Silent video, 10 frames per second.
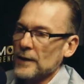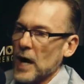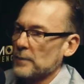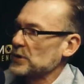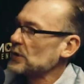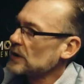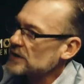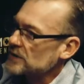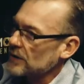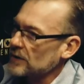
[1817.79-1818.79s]

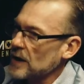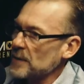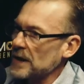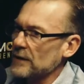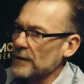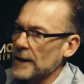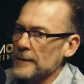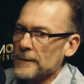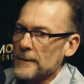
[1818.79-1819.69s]
opportunities started coming, I thought,